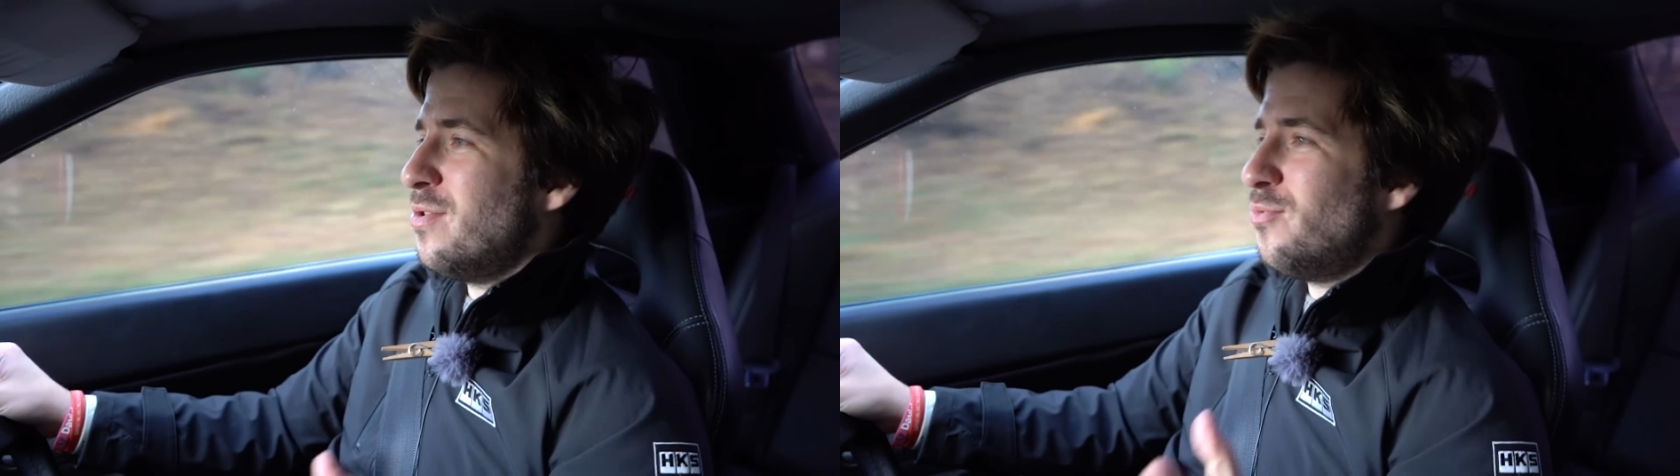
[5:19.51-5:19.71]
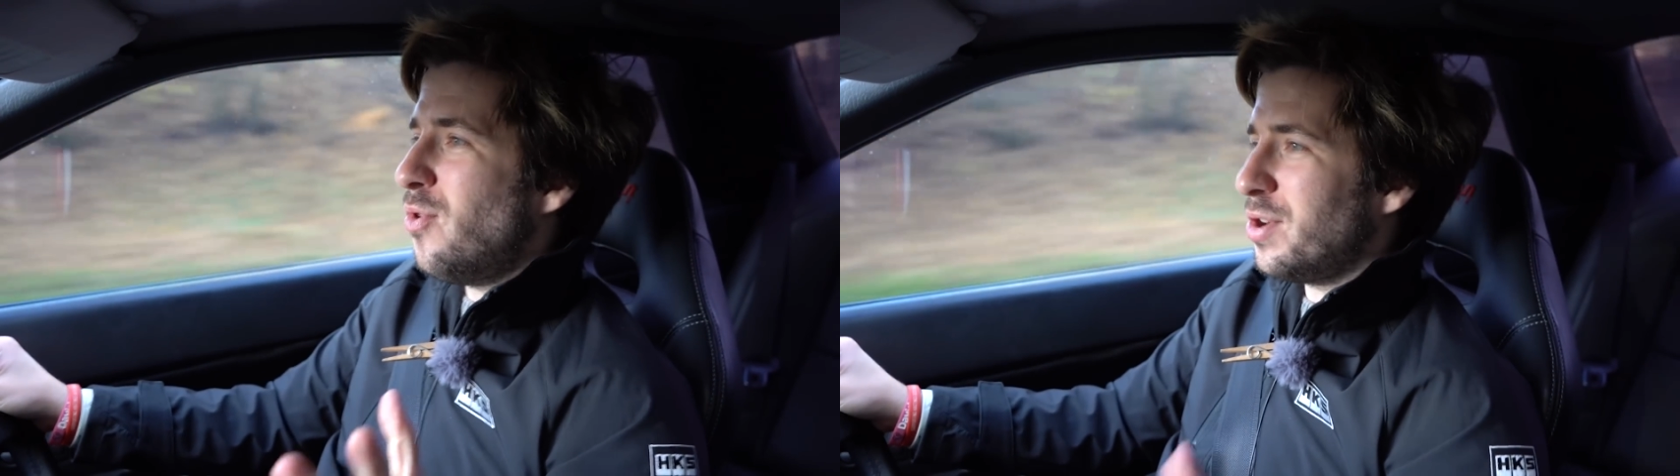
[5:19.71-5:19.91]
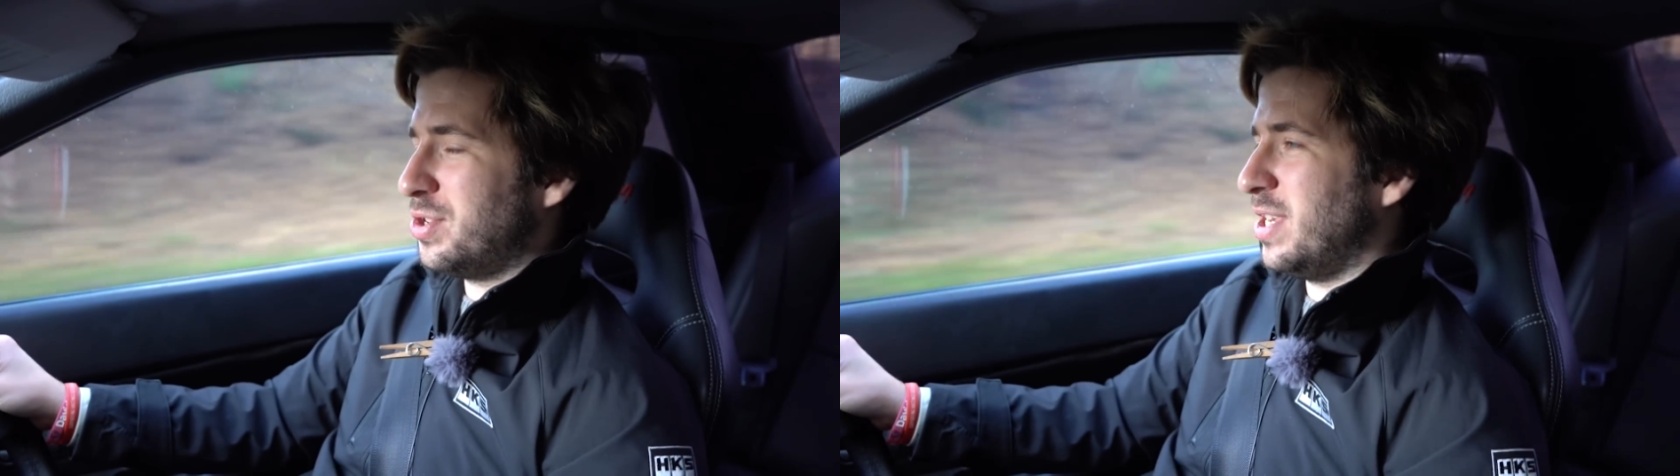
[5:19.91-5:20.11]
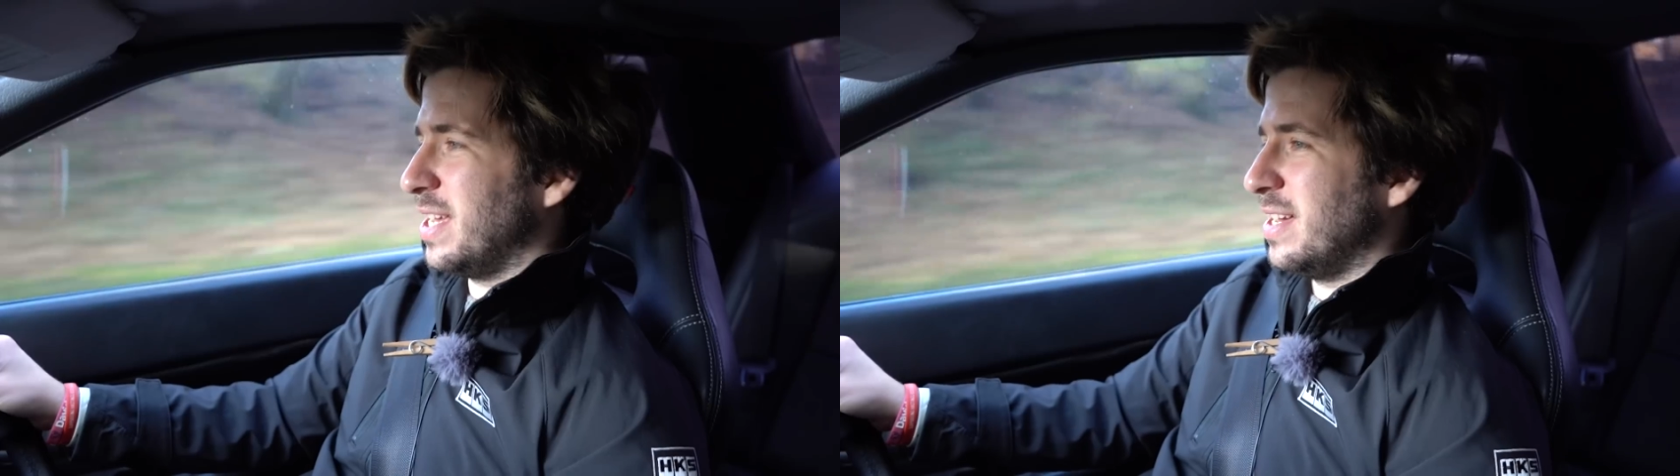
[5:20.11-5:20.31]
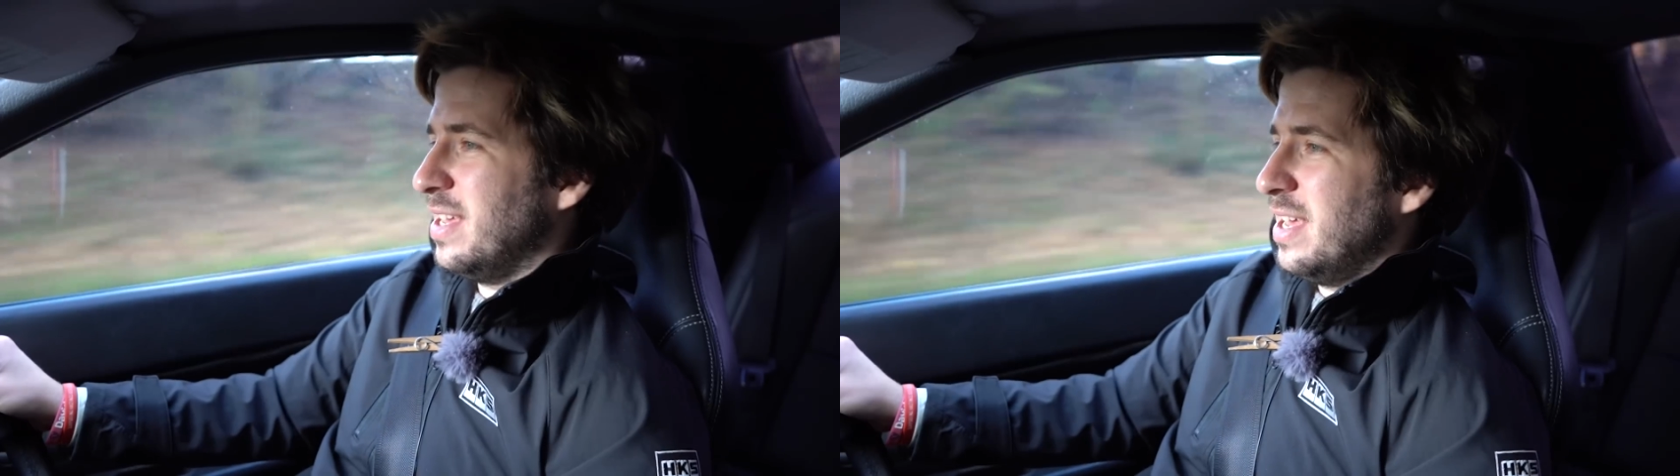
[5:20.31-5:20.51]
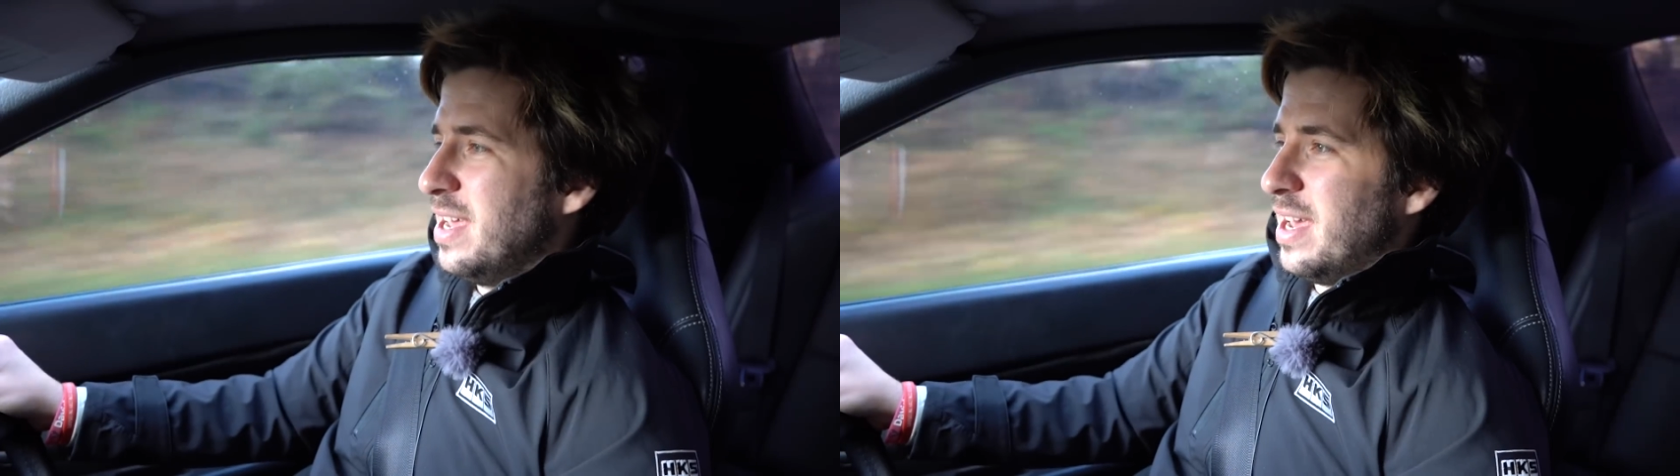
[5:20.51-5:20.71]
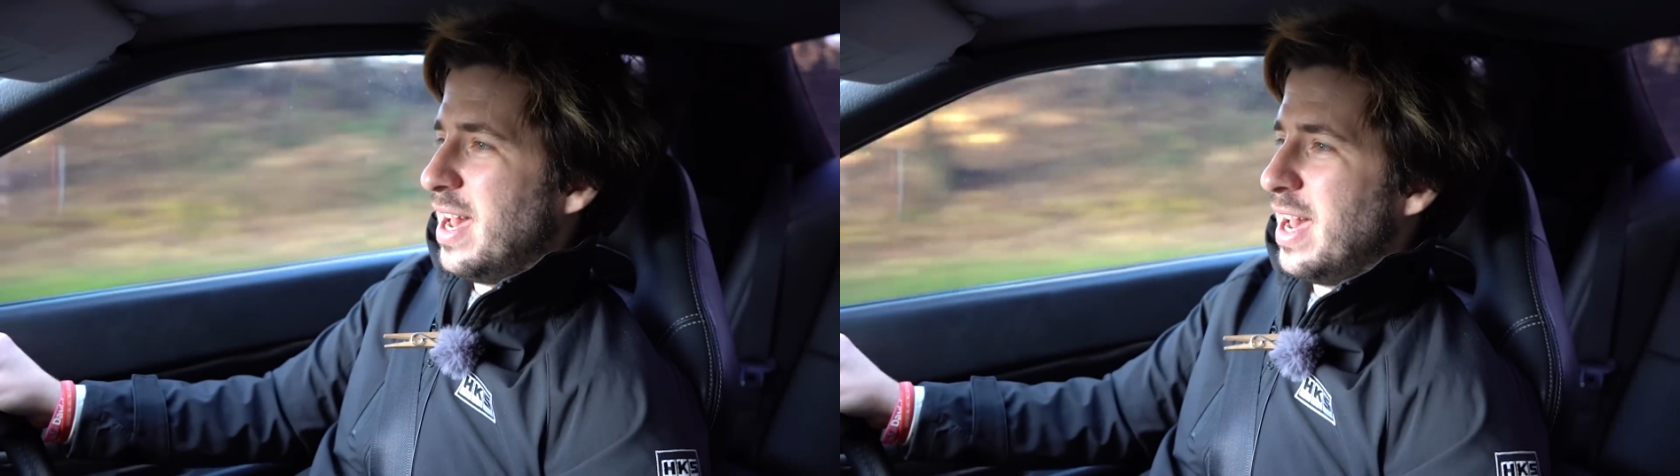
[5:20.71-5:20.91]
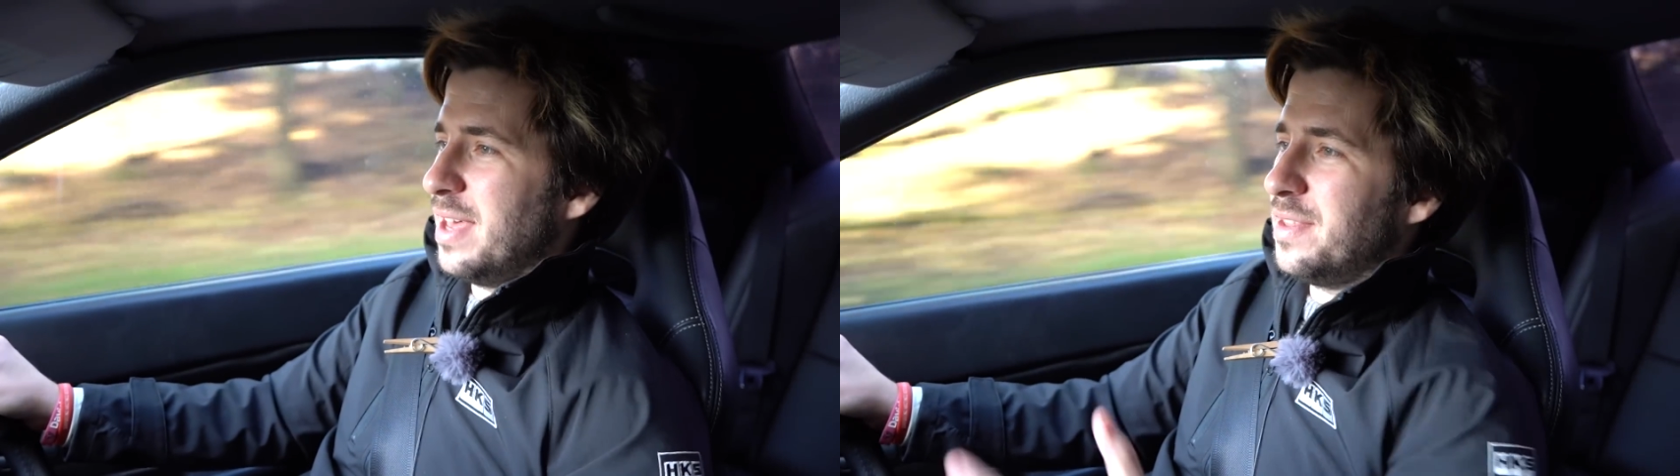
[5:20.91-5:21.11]
watching
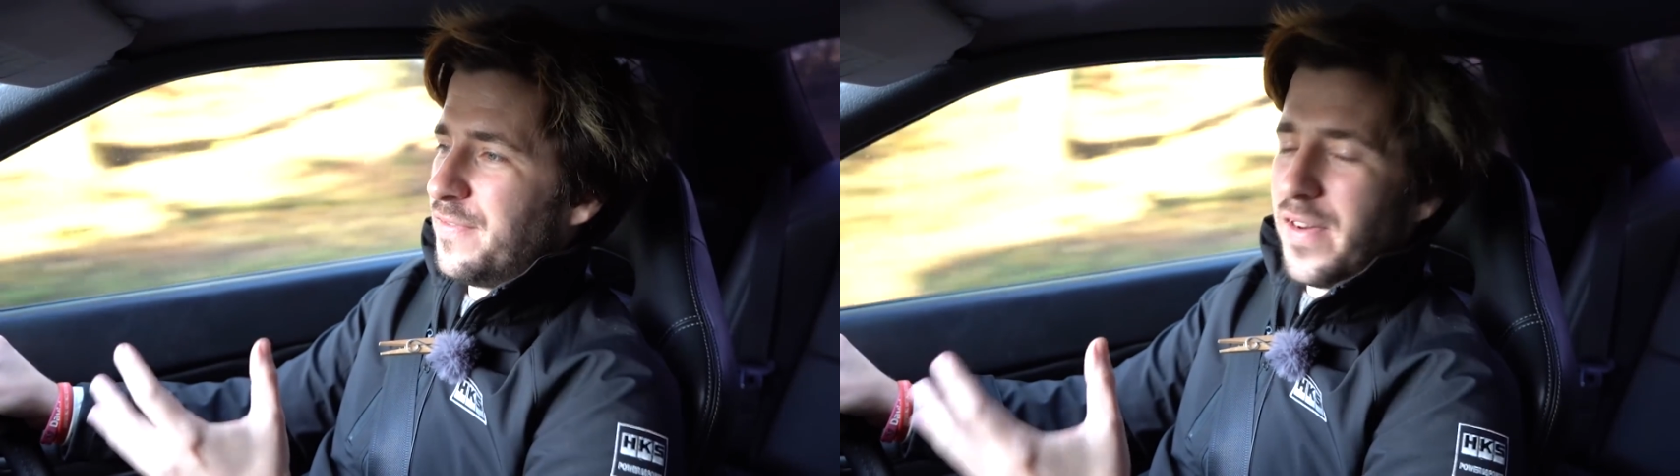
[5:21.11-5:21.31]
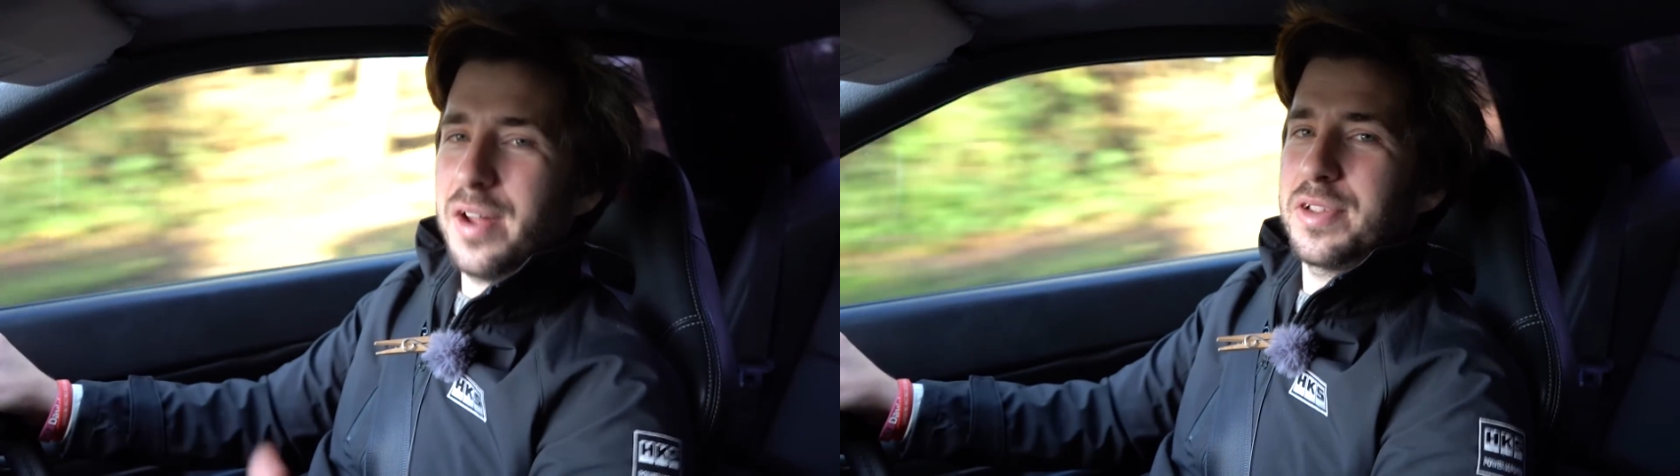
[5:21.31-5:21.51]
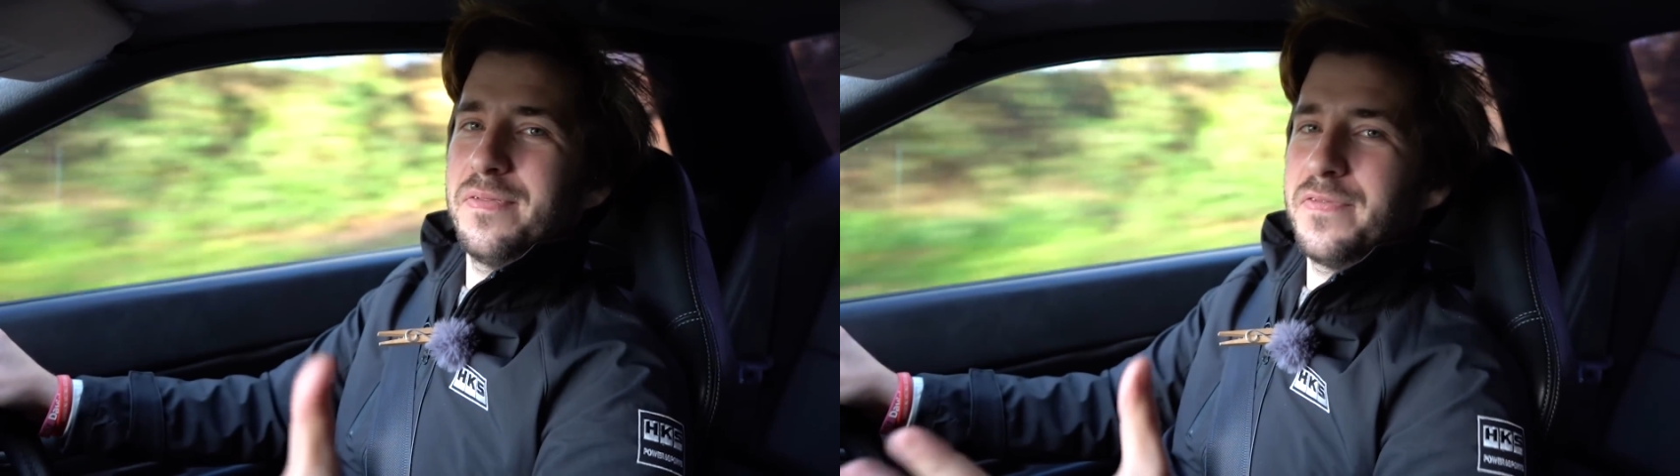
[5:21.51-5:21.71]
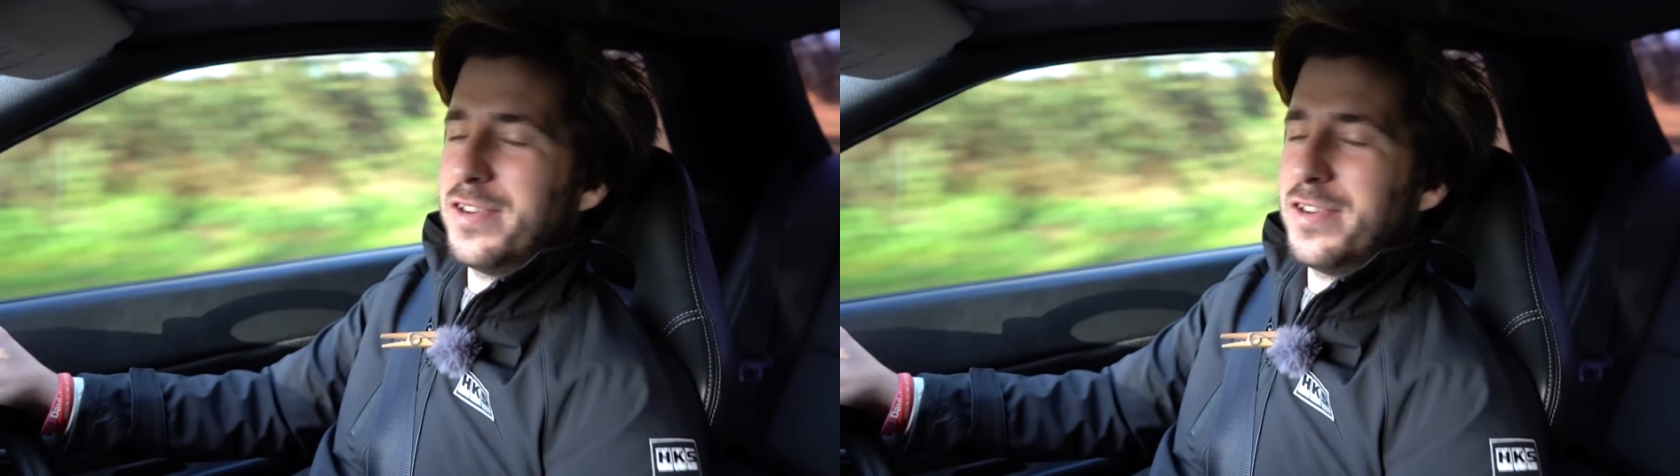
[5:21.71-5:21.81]
the Fast and